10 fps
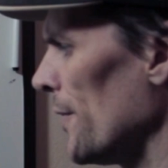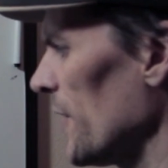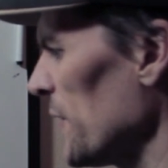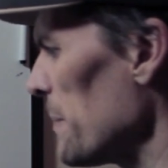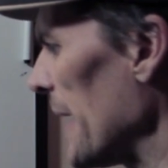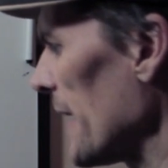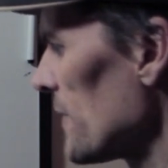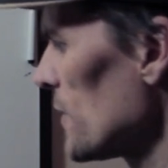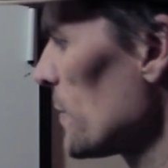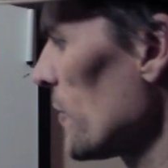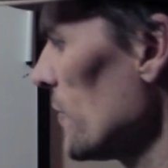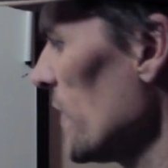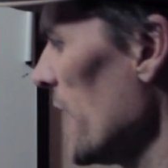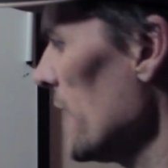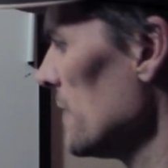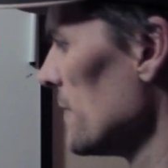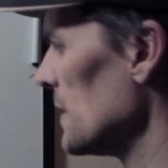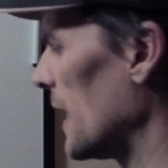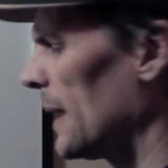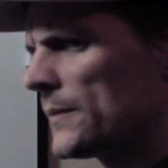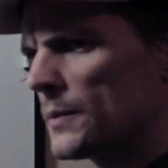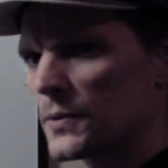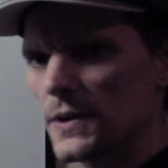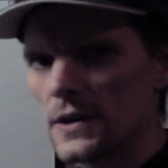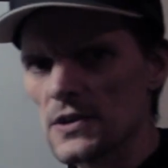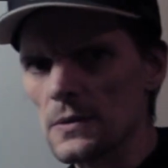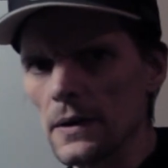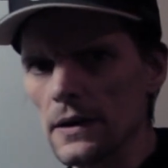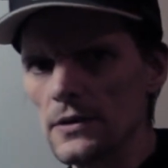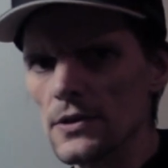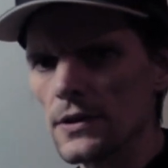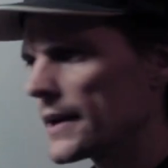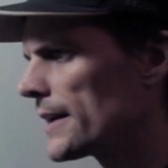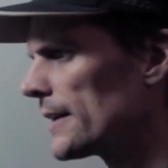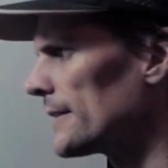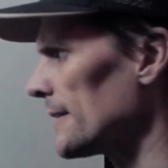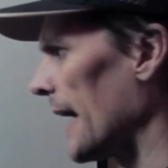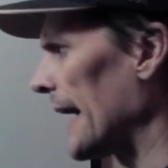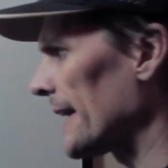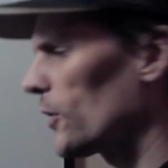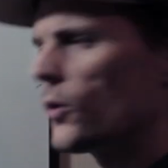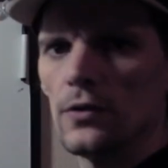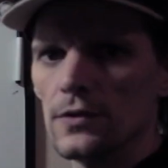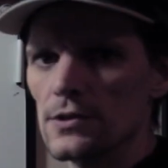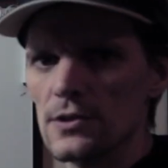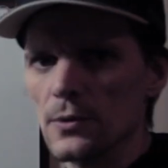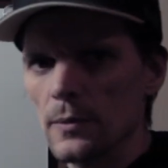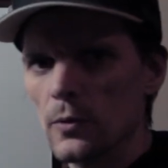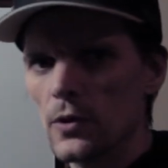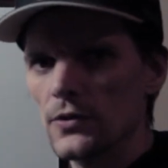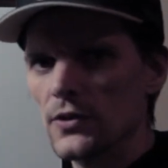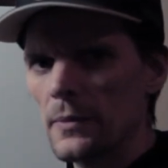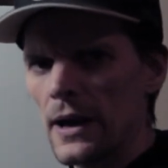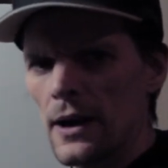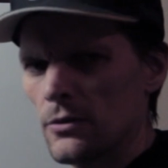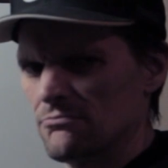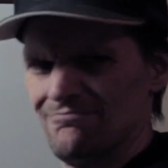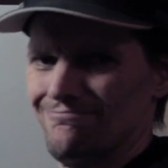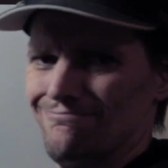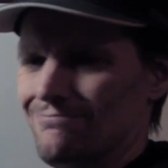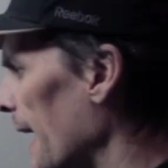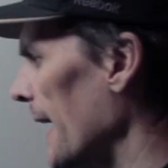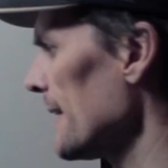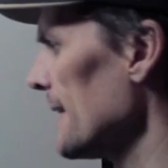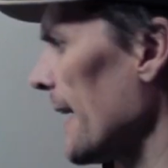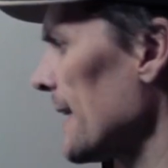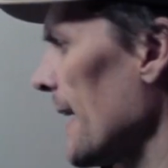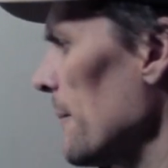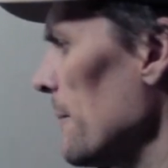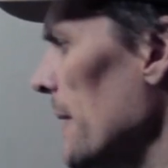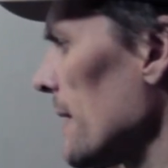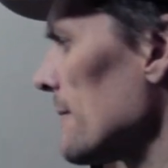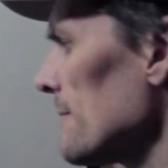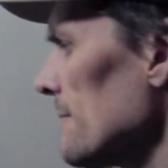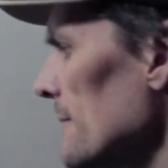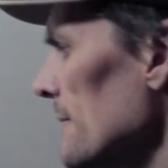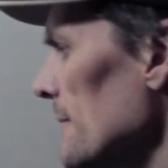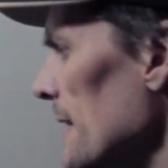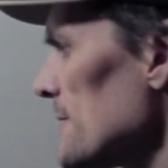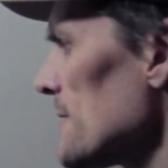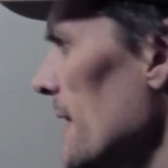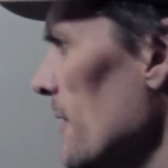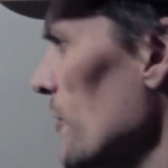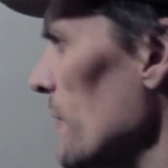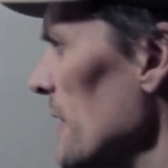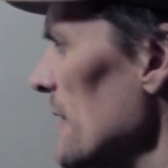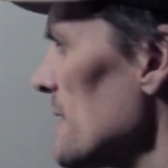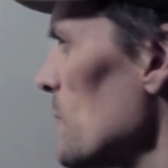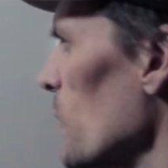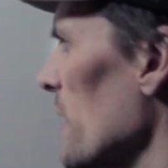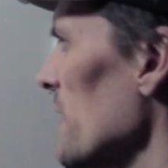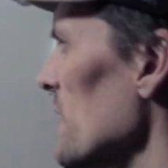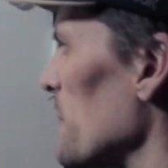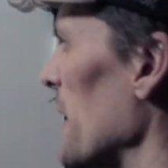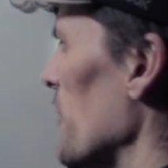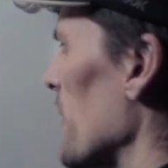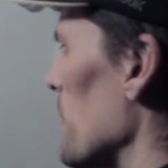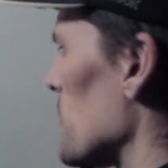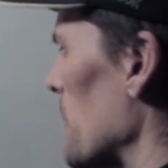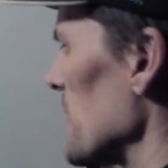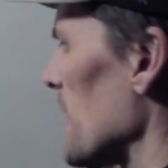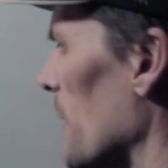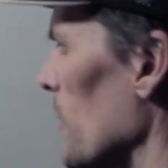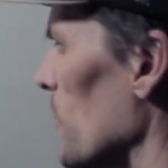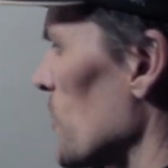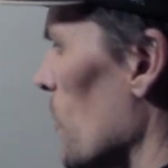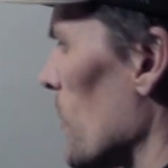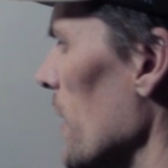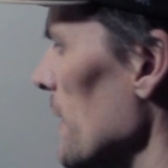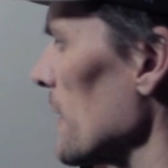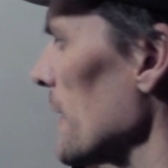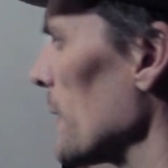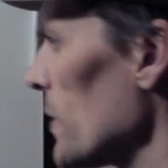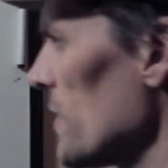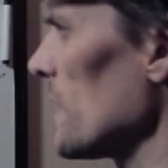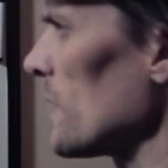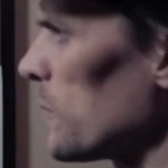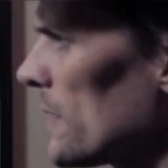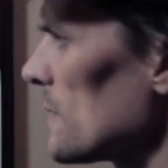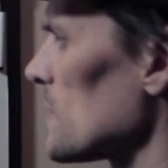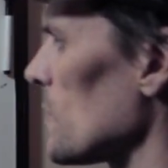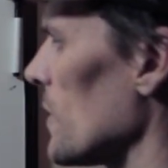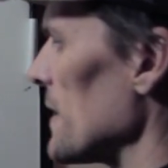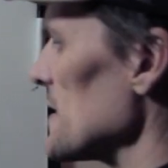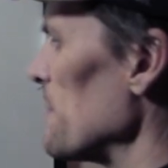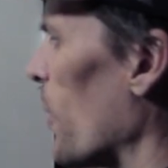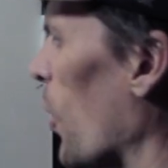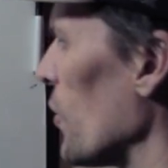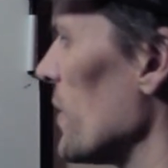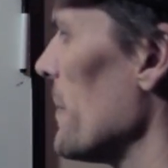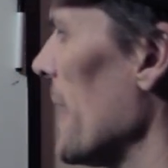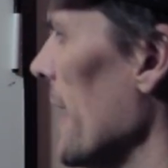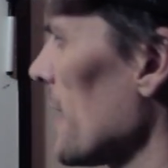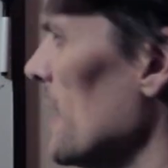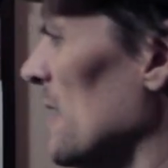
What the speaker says: Is that the back of this person's head? I'm the production manager, and I got a hold of your storyboard somehow. I can't make heads or tails of it. Is he wearing a space helmet? What's going on here? Like, what is this? What's going on? Is he bald in the back?